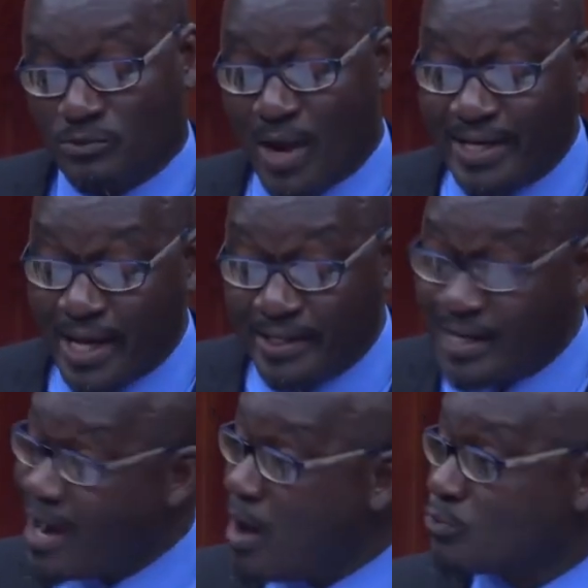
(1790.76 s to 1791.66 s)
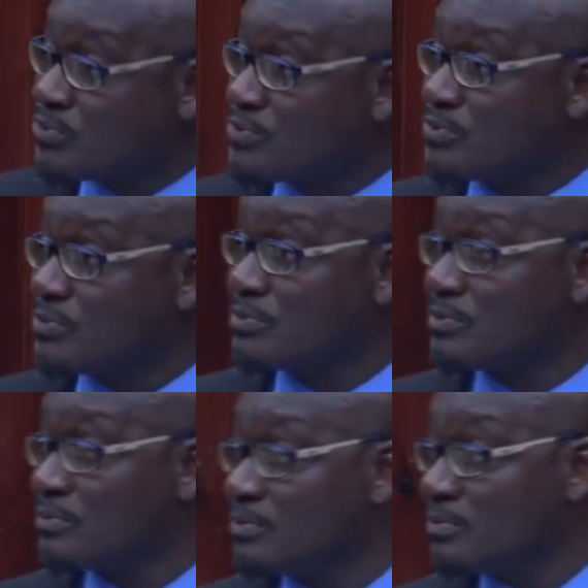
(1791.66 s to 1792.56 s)
right here in the House,
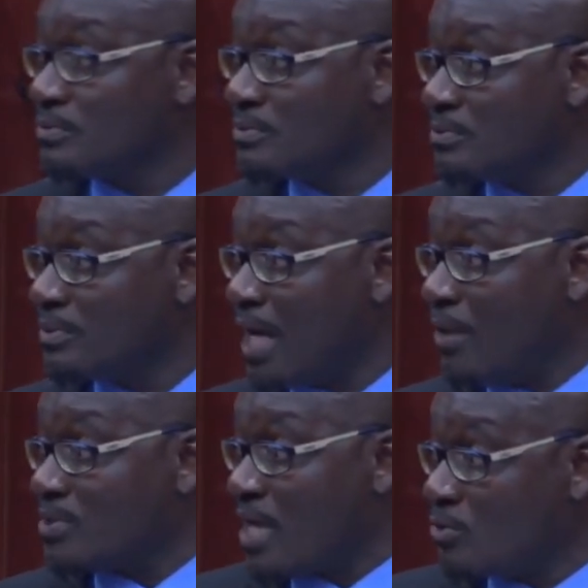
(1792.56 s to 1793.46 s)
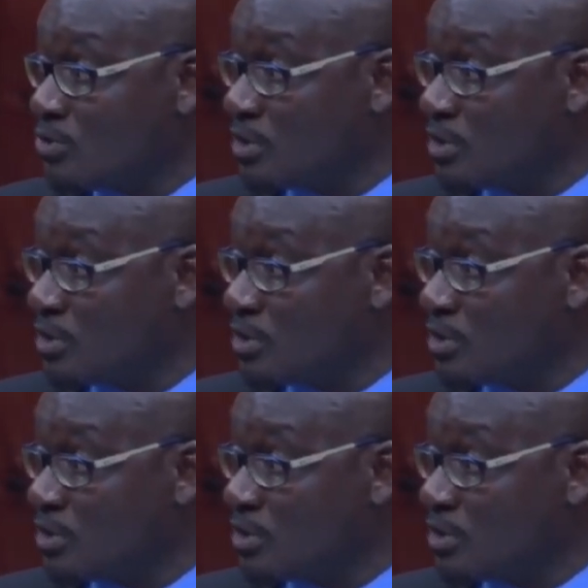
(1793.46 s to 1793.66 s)
I was out